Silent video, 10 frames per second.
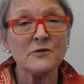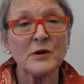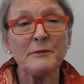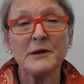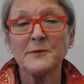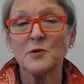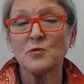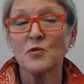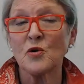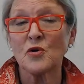where people
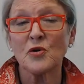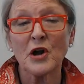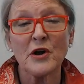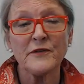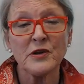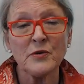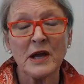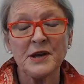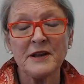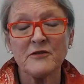walk all over you
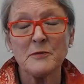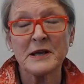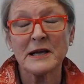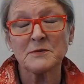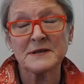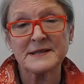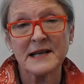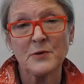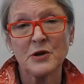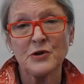and never being able to
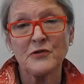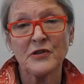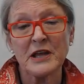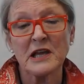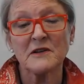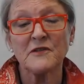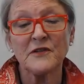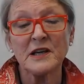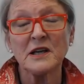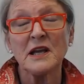say what you think and
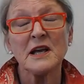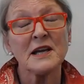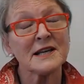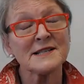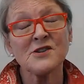feel, is